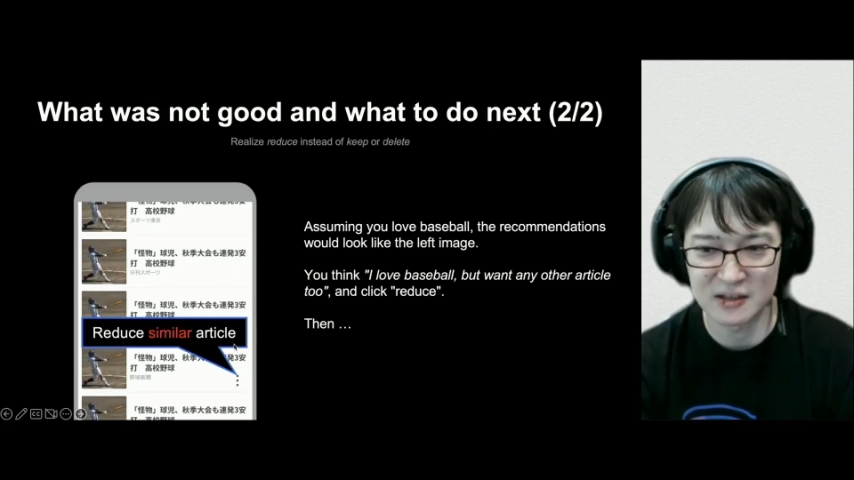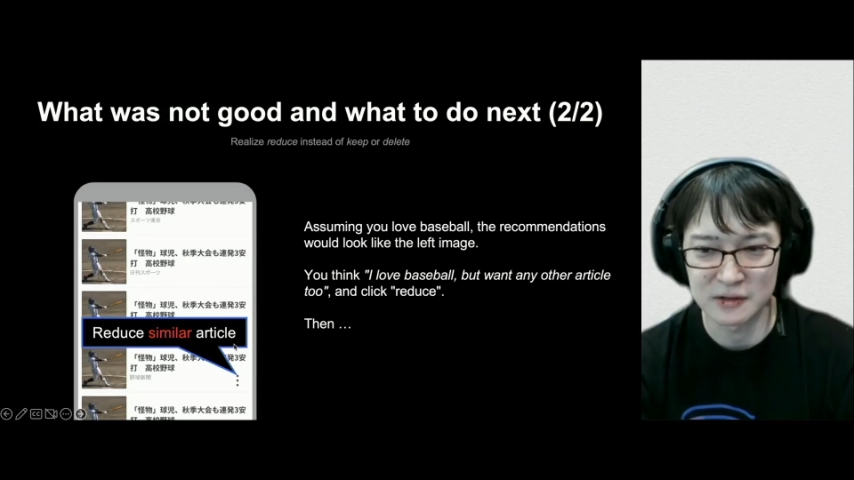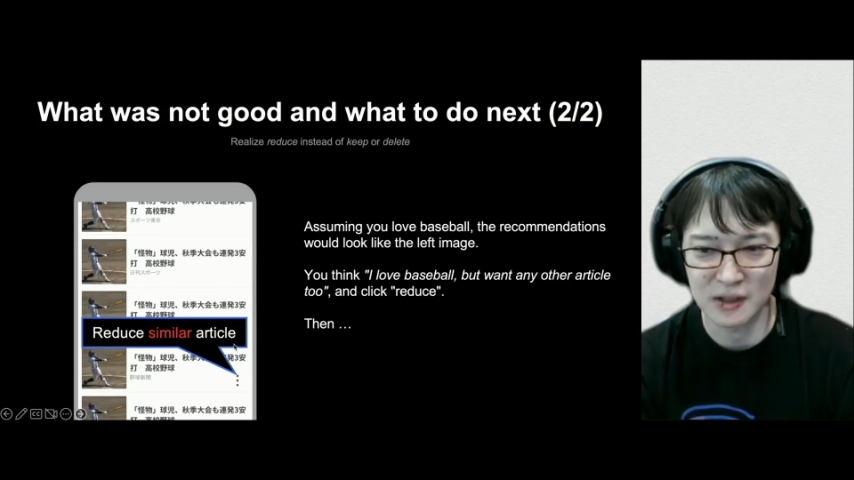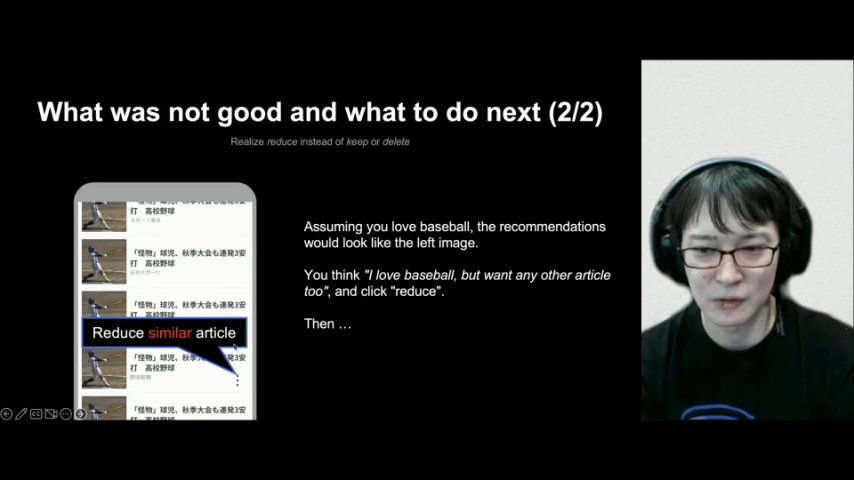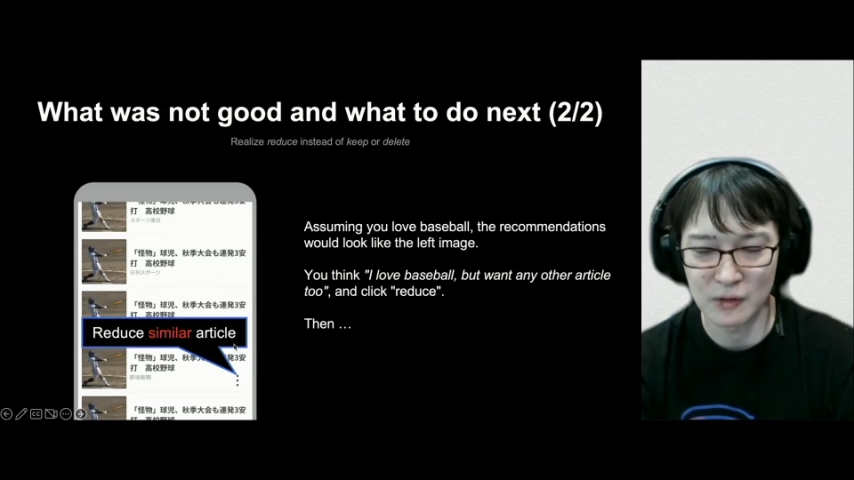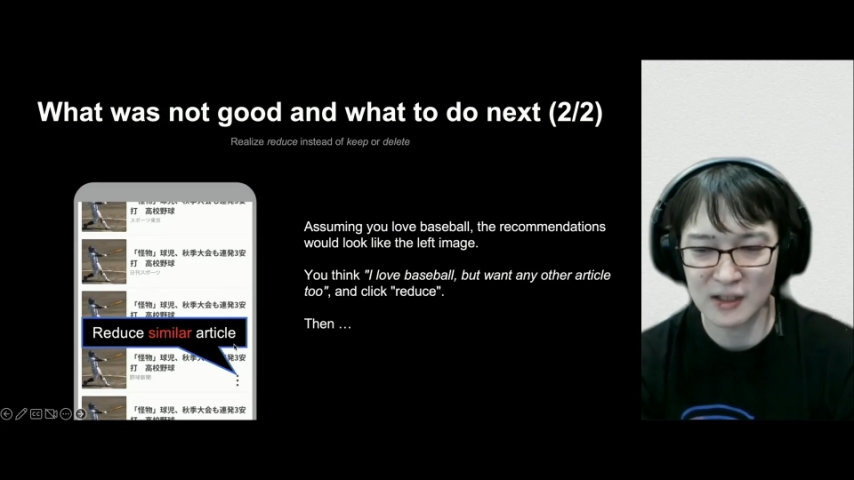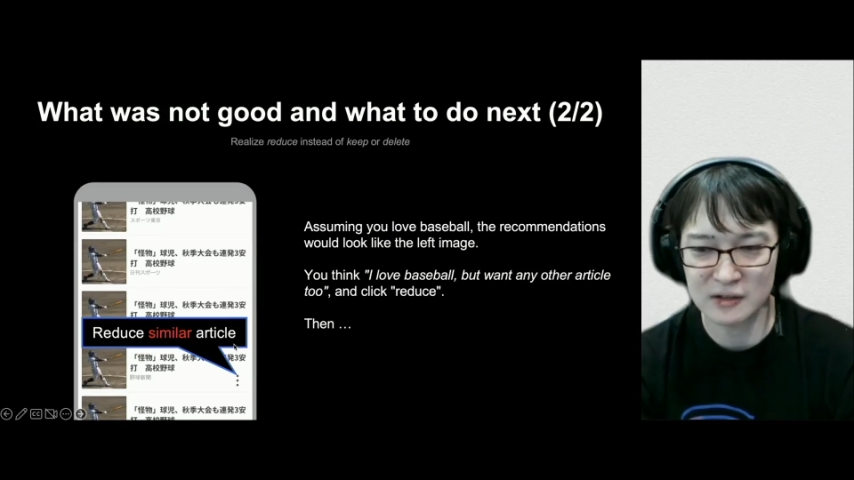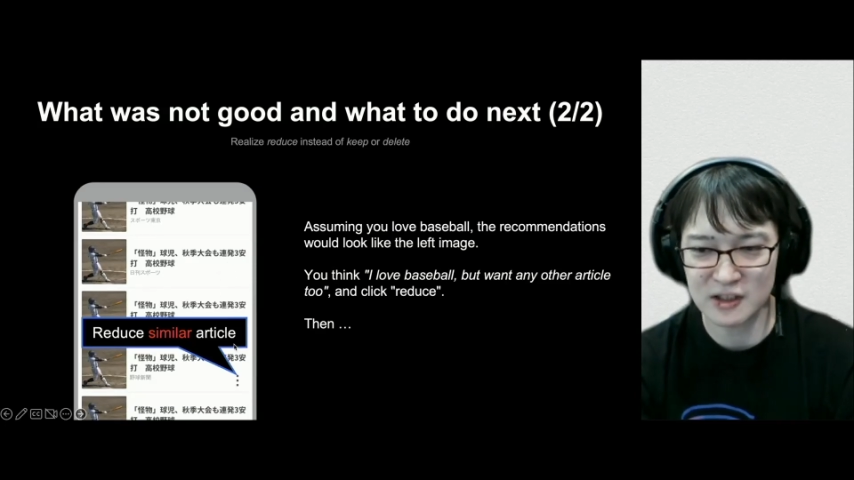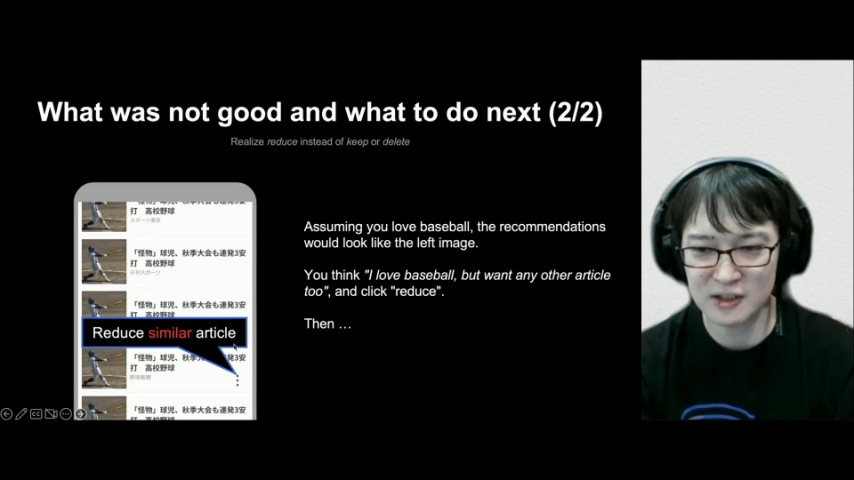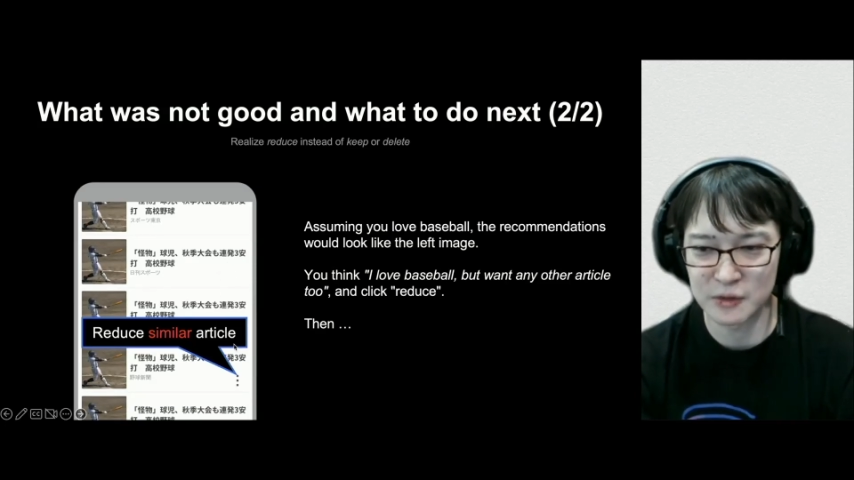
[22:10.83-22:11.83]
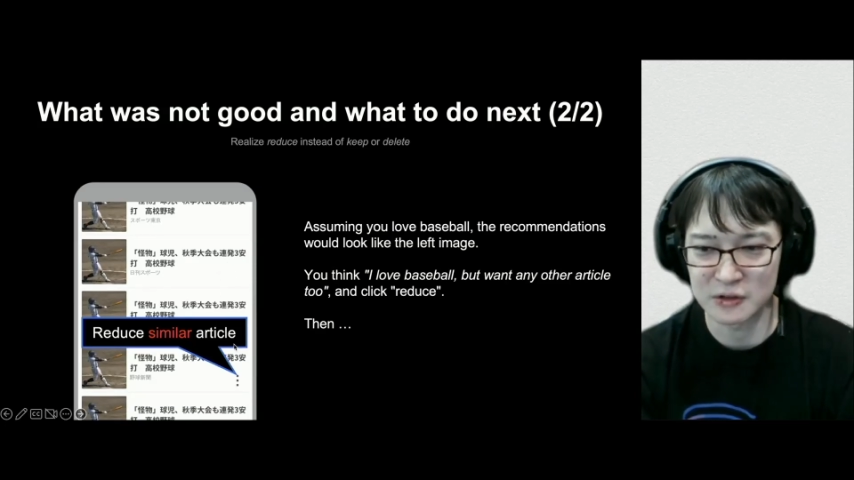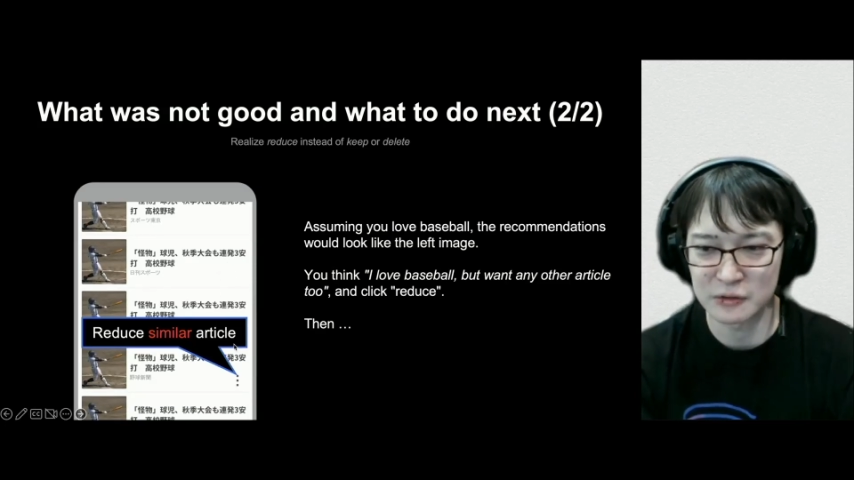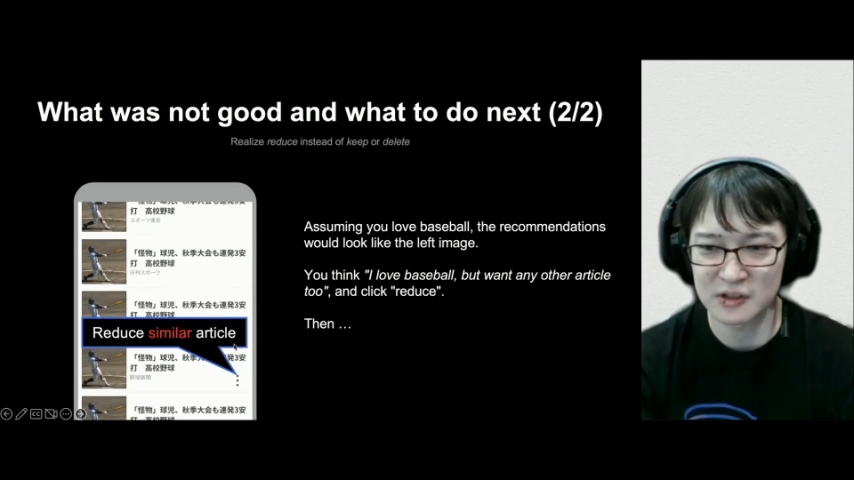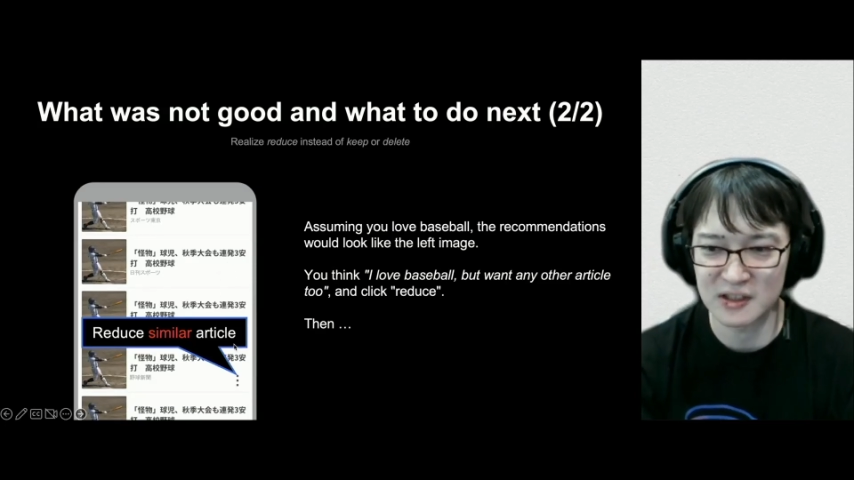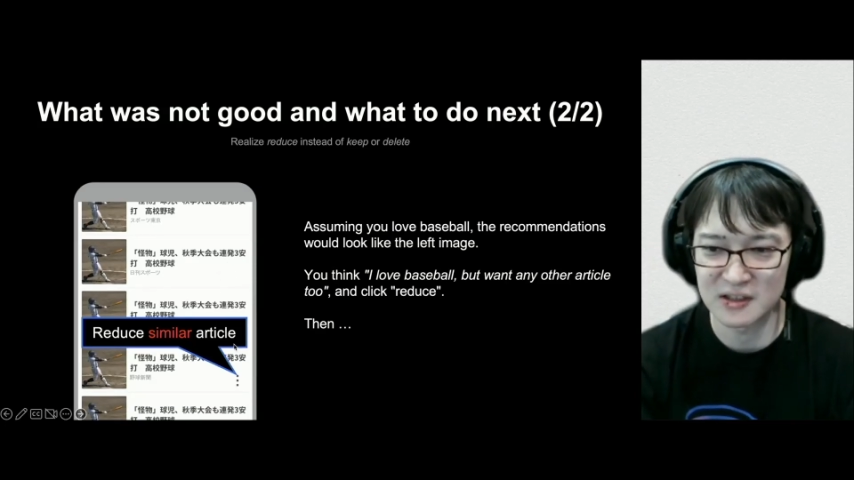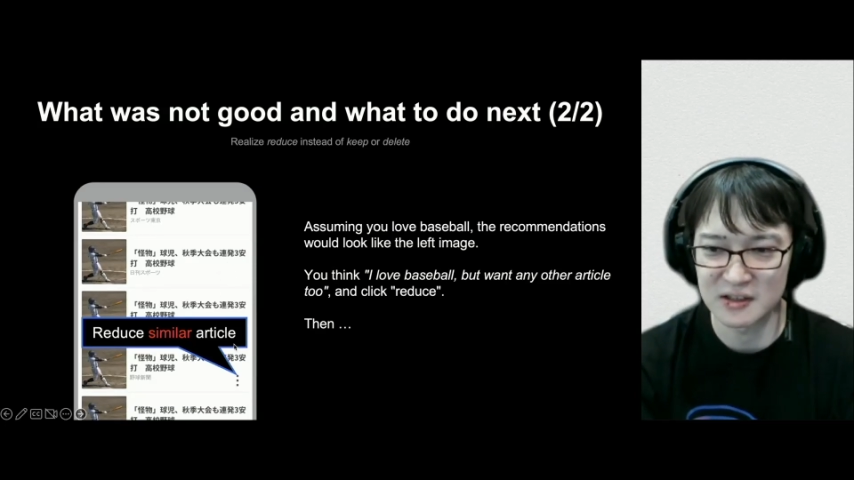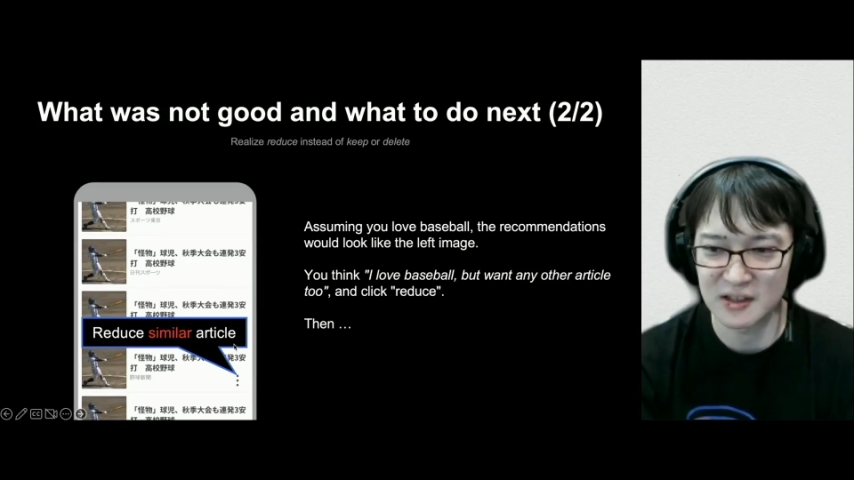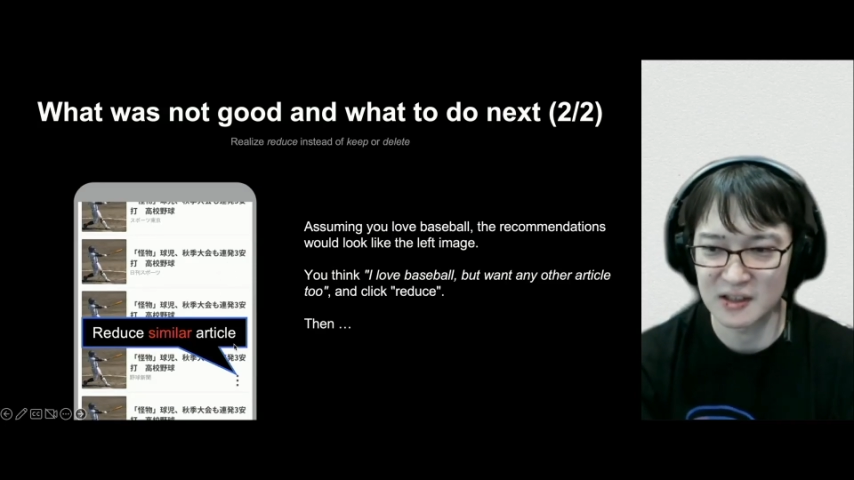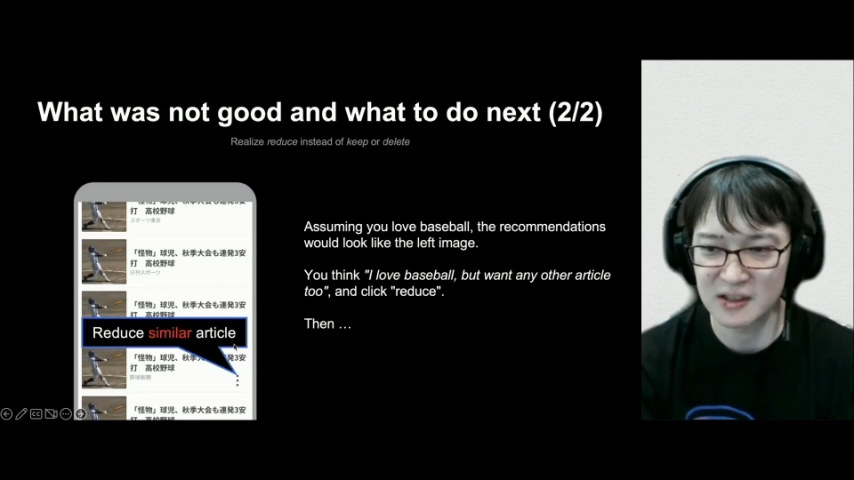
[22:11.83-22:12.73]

I like baseball, but I would like